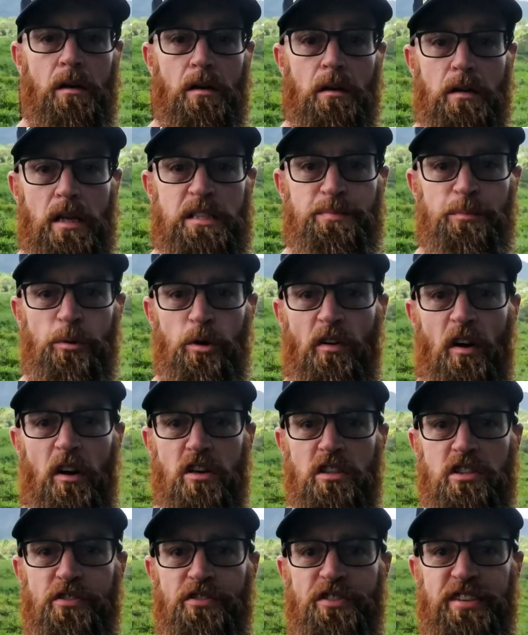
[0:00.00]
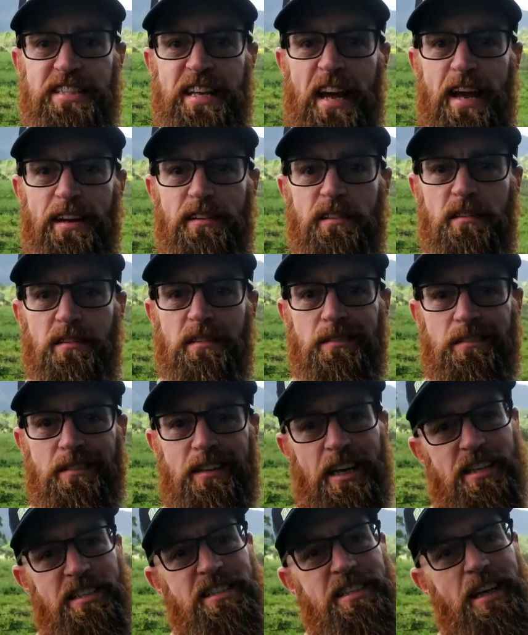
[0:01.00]
Let's move on to the tent.
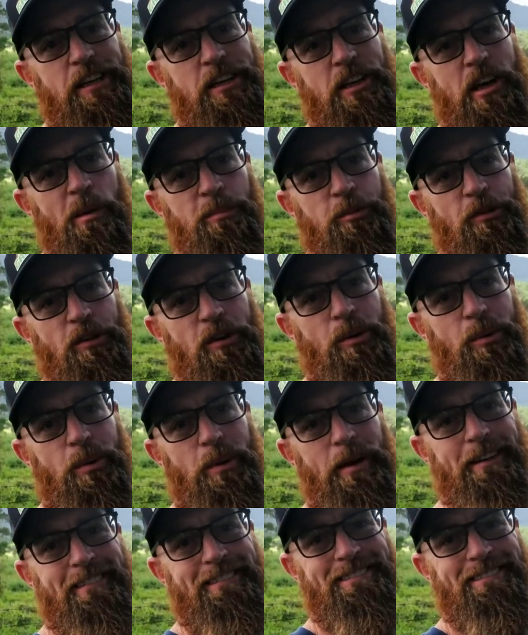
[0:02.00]
Got to set it up real quick.